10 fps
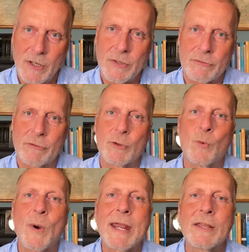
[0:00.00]
through the
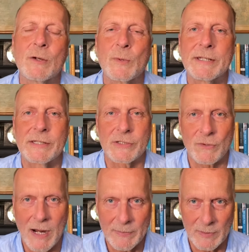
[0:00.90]
way that we
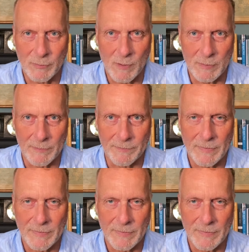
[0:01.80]
describe the problem.